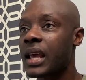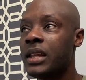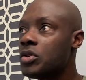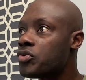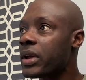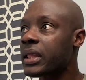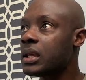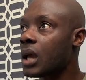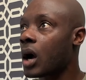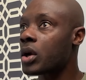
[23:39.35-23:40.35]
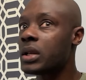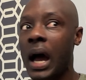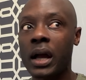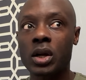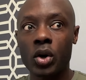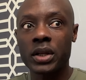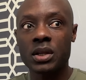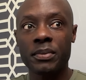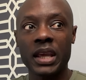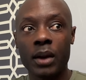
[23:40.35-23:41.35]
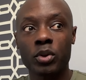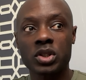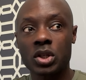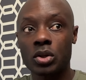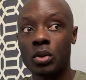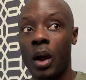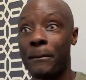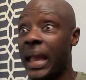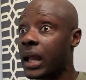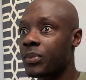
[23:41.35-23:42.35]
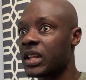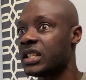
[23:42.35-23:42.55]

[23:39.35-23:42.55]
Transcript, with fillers: and you really are not going to be able to make up the